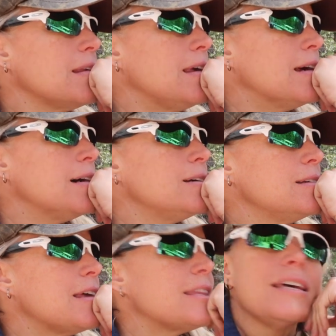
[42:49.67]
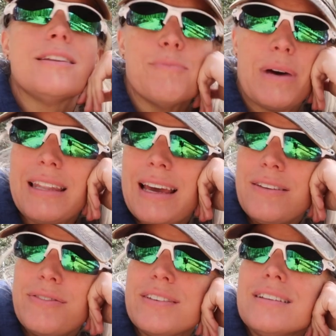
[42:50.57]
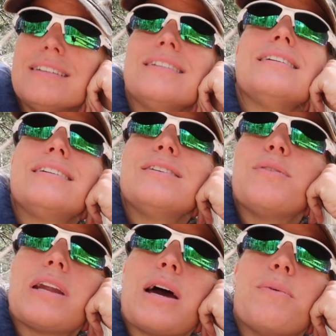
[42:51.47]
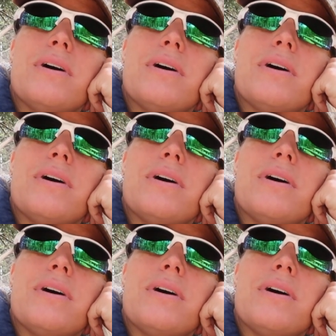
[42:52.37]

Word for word: you know, at the end of my life, what I